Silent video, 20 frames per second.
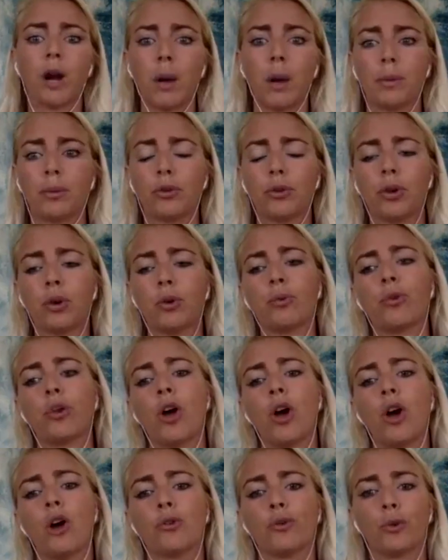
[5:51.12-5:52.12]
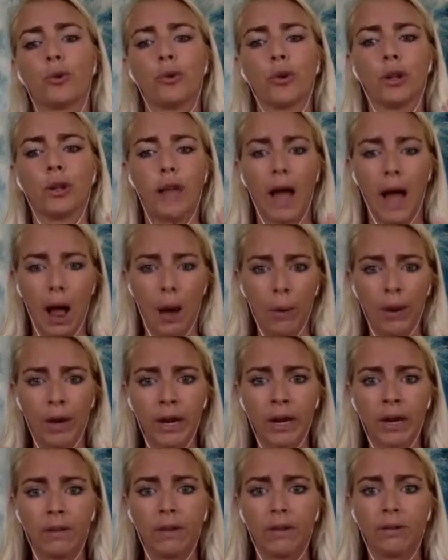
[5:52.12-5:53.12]
episodes. So it's
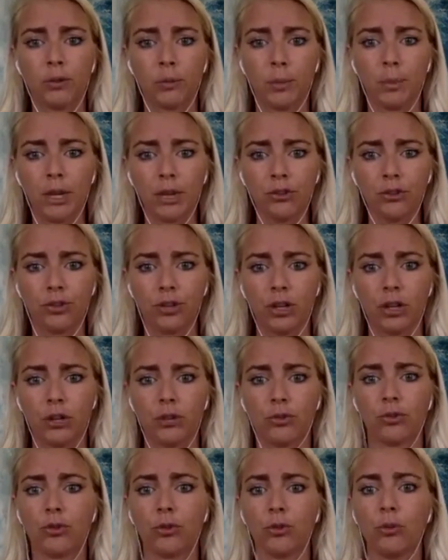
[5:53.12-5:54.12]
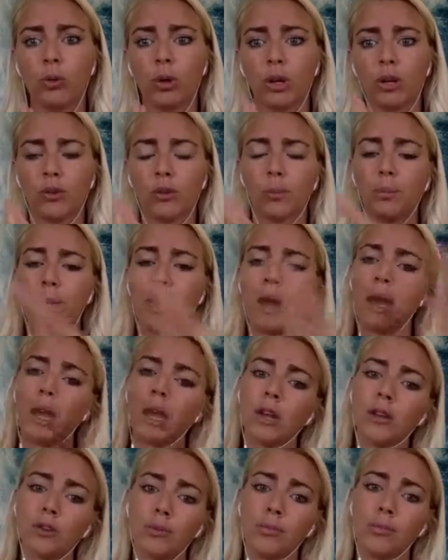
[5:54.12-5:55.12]
allowing these species to
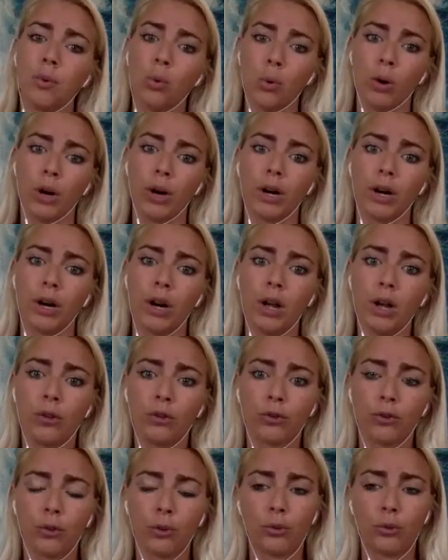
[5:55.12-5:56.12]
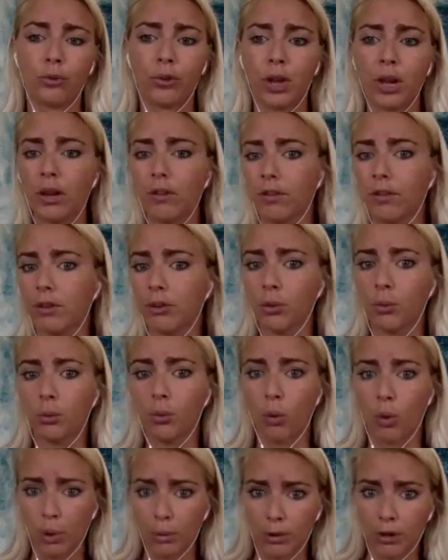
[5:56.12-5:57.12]
expand more. So say if it's a
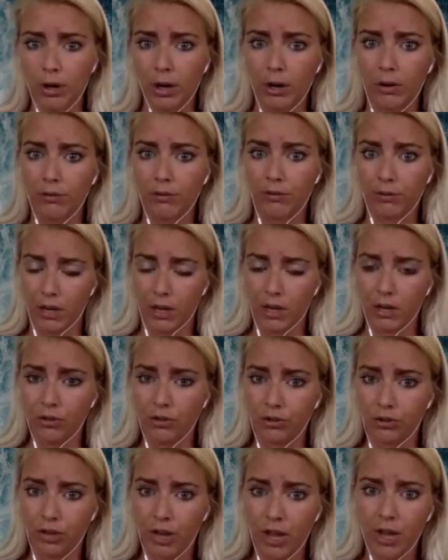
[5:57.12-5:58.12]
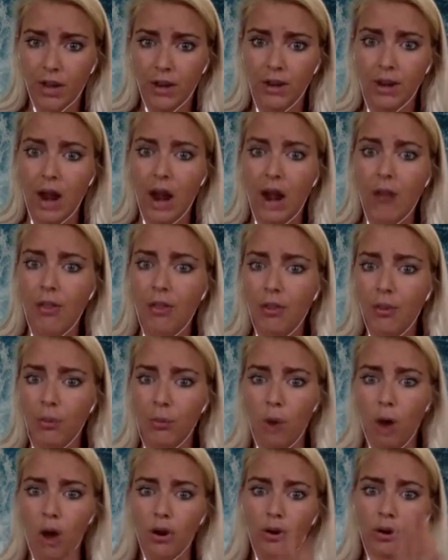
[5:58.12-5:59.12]
warmer fish, now that the
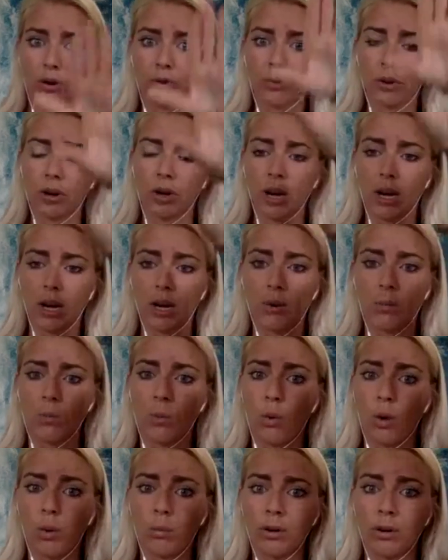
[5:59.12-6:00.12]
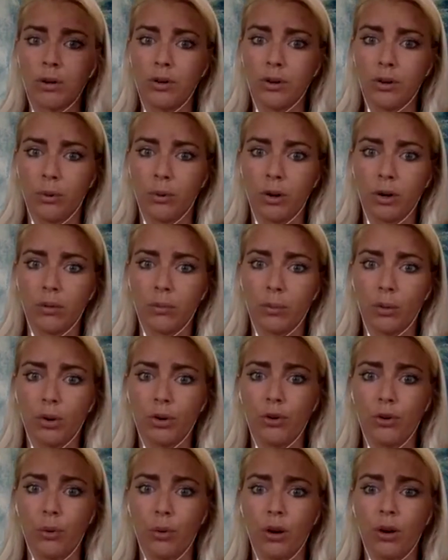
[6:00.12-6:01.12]
waters are getting warmer, more
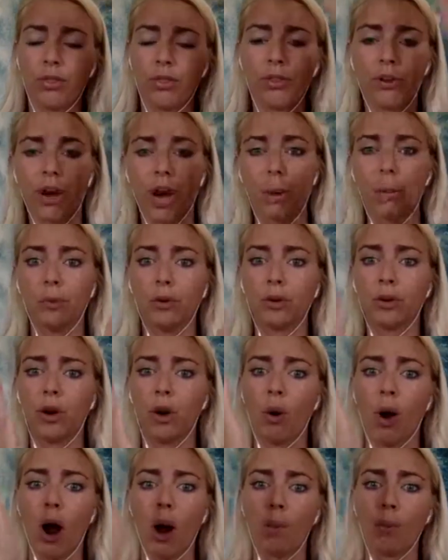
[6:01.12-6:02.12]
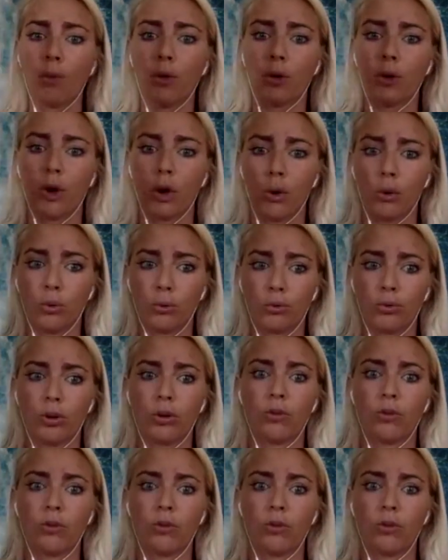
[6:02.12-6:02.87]
north, they're able to go up the coast,